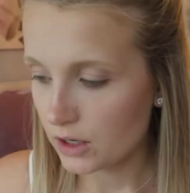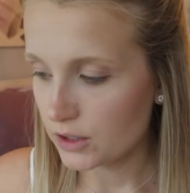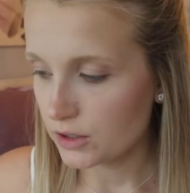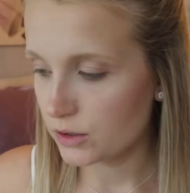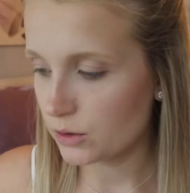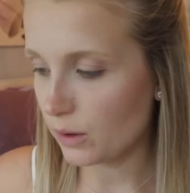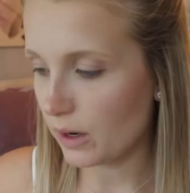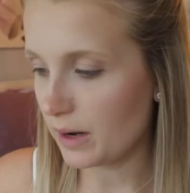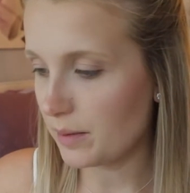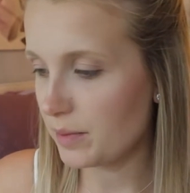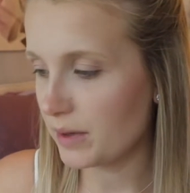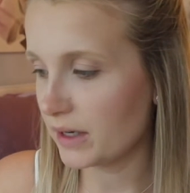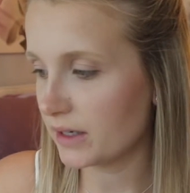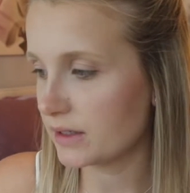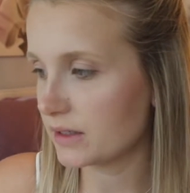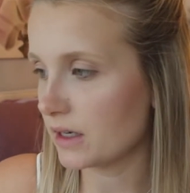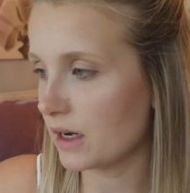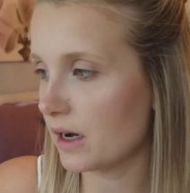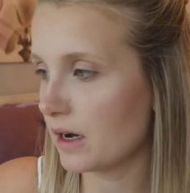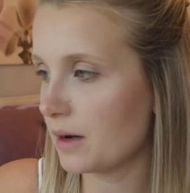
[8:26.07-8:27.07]
So I
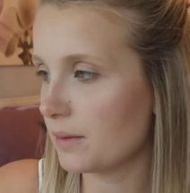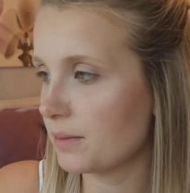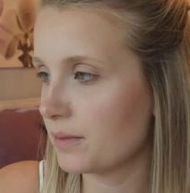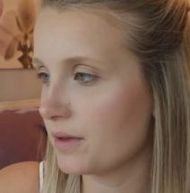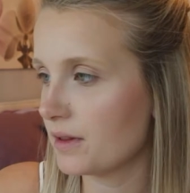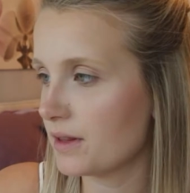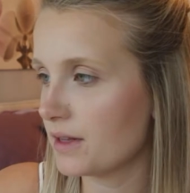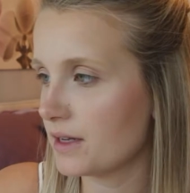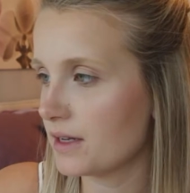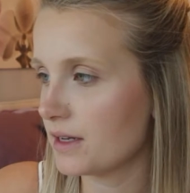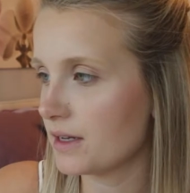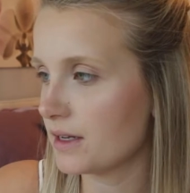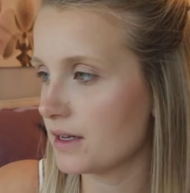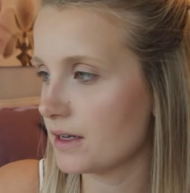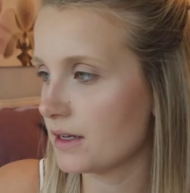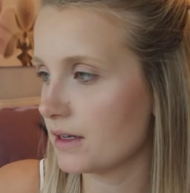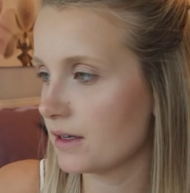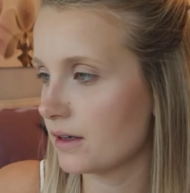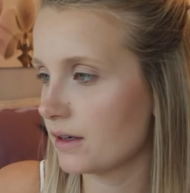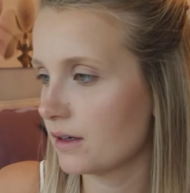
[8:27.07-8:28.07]
picked up
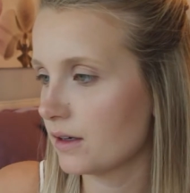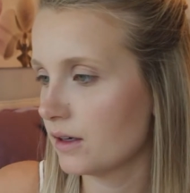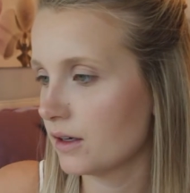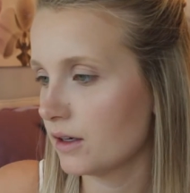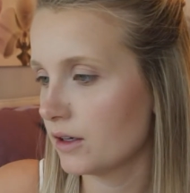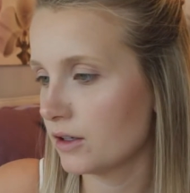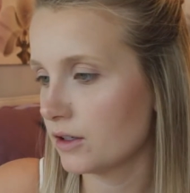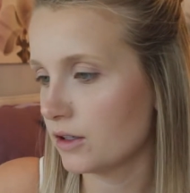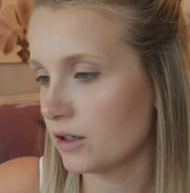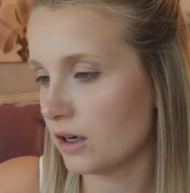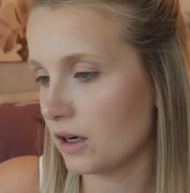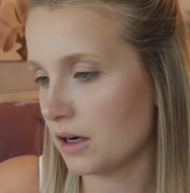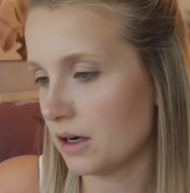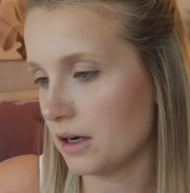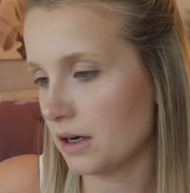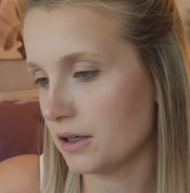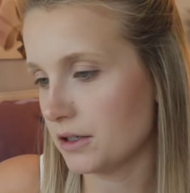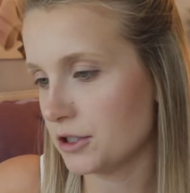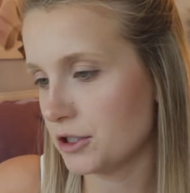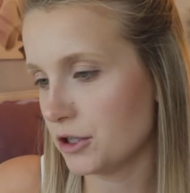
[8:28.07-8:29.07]
the
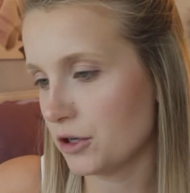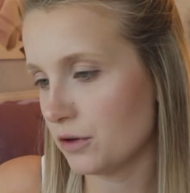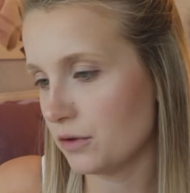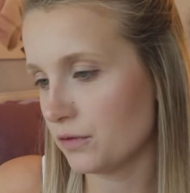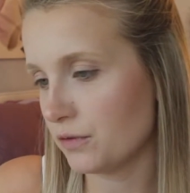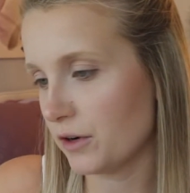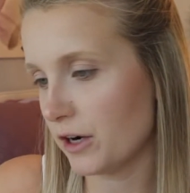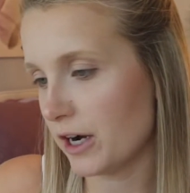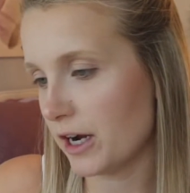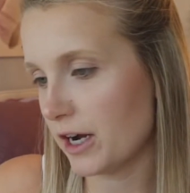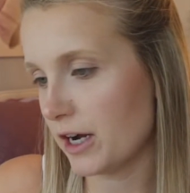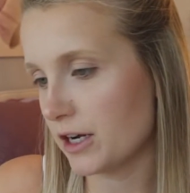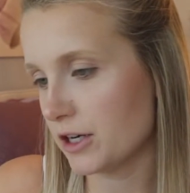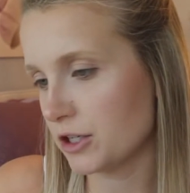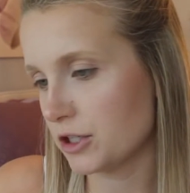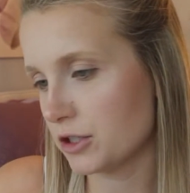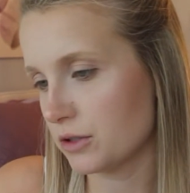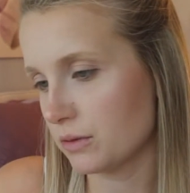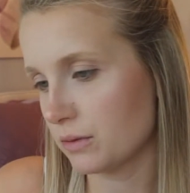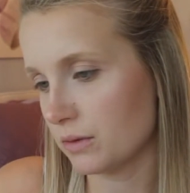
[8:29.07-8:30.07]
Joe
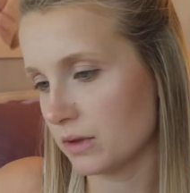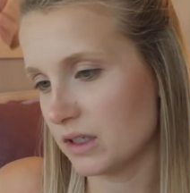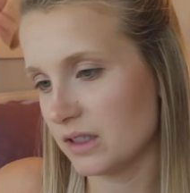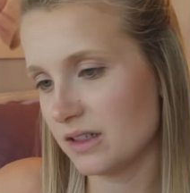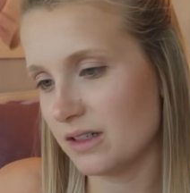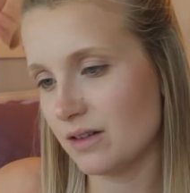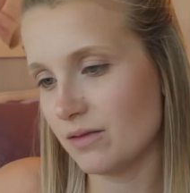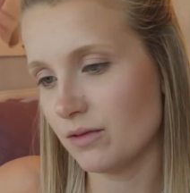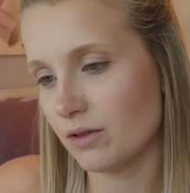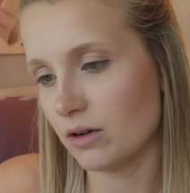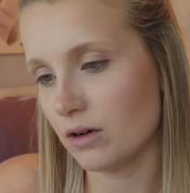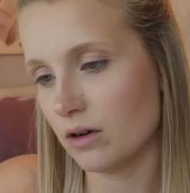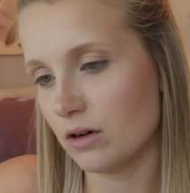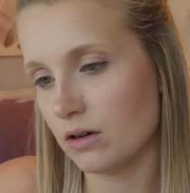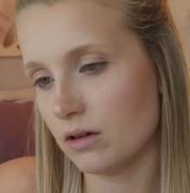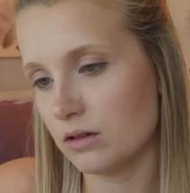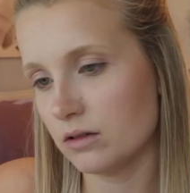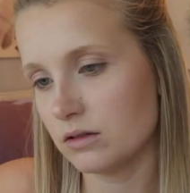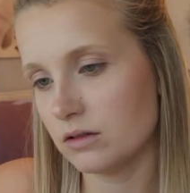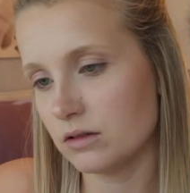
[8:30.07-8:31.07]
Fresh, what is it even
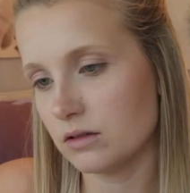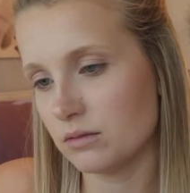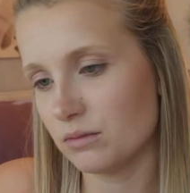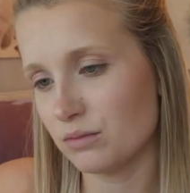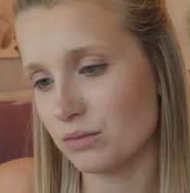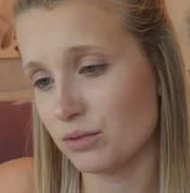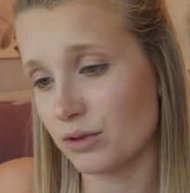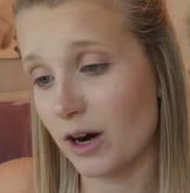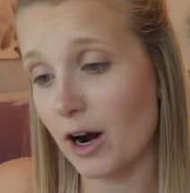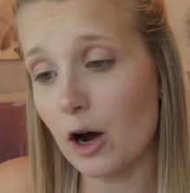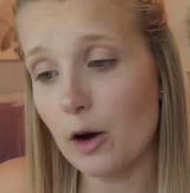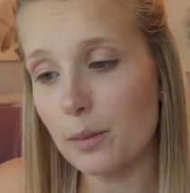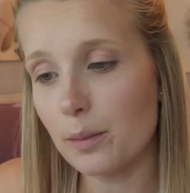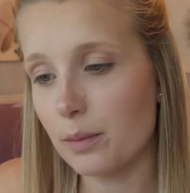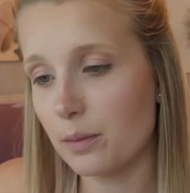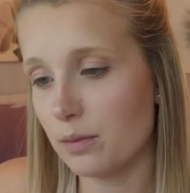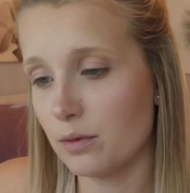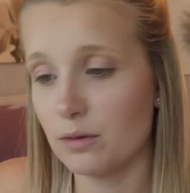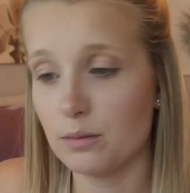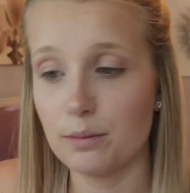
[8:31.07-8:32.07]
called? Brow
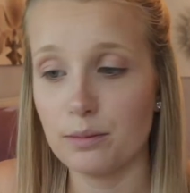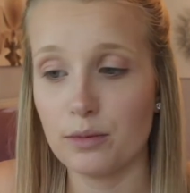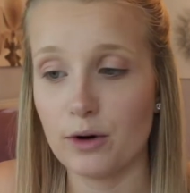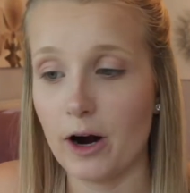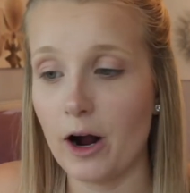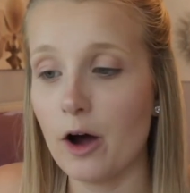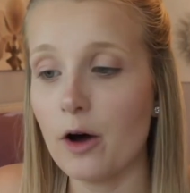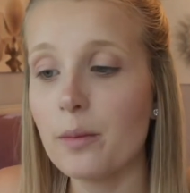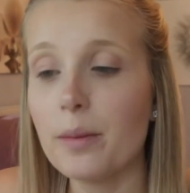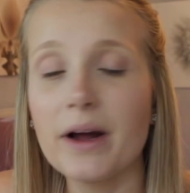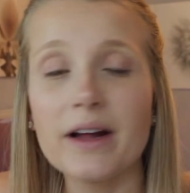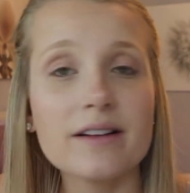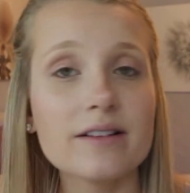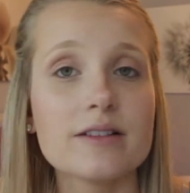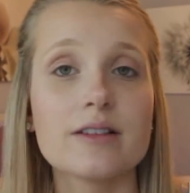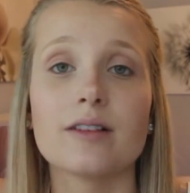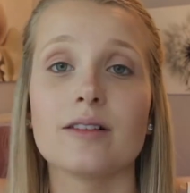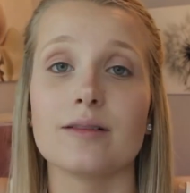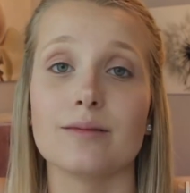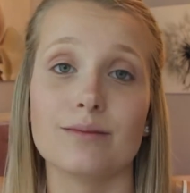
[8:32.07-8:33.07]

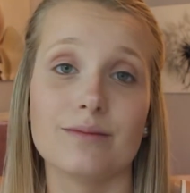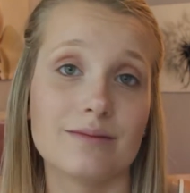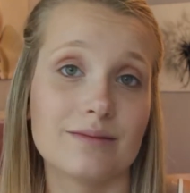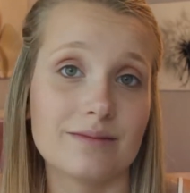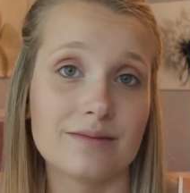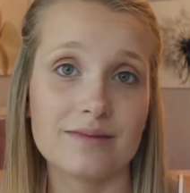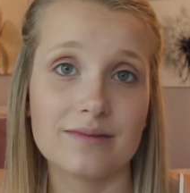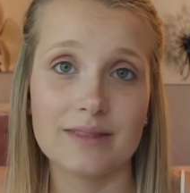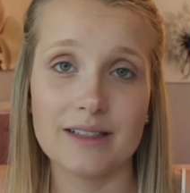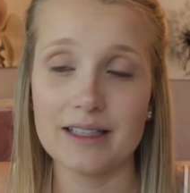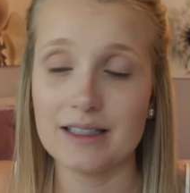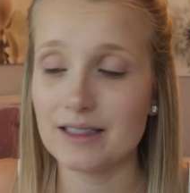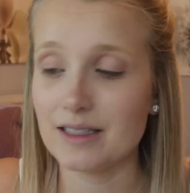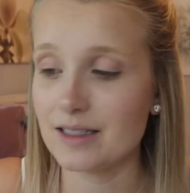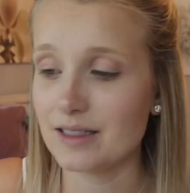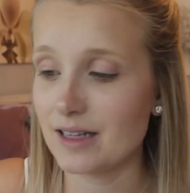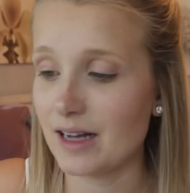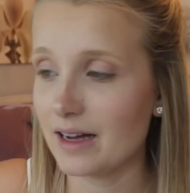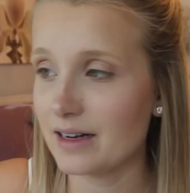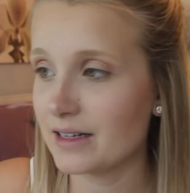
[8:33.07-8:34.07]
pencil, easy
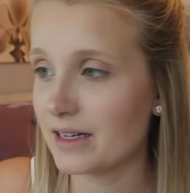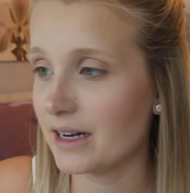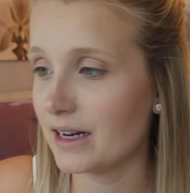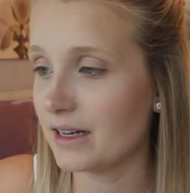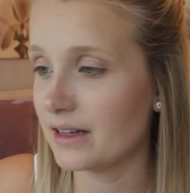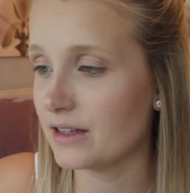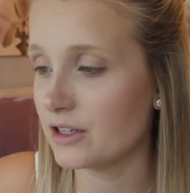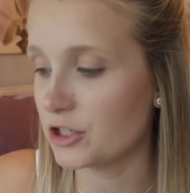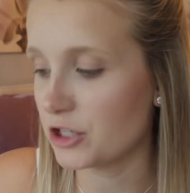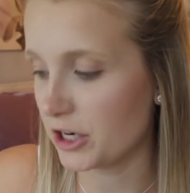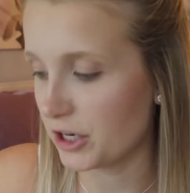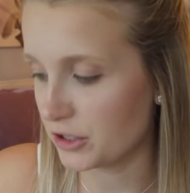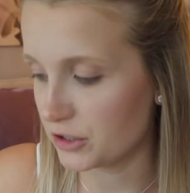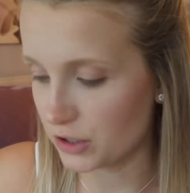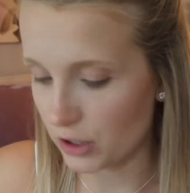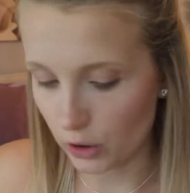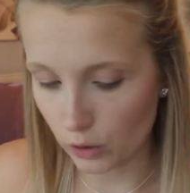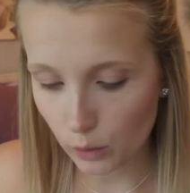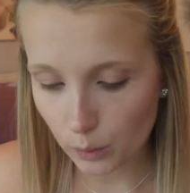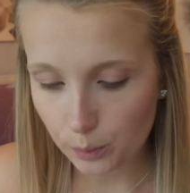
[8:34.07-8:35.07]
as that, in the shade
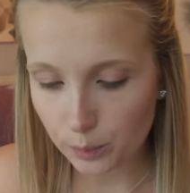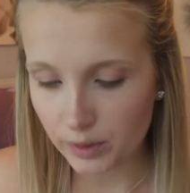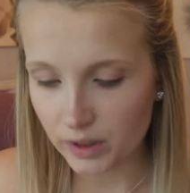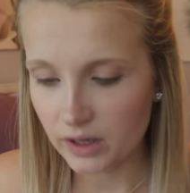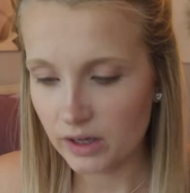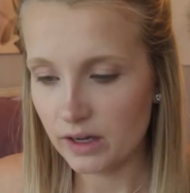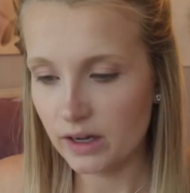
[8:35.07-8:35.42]
Taupe.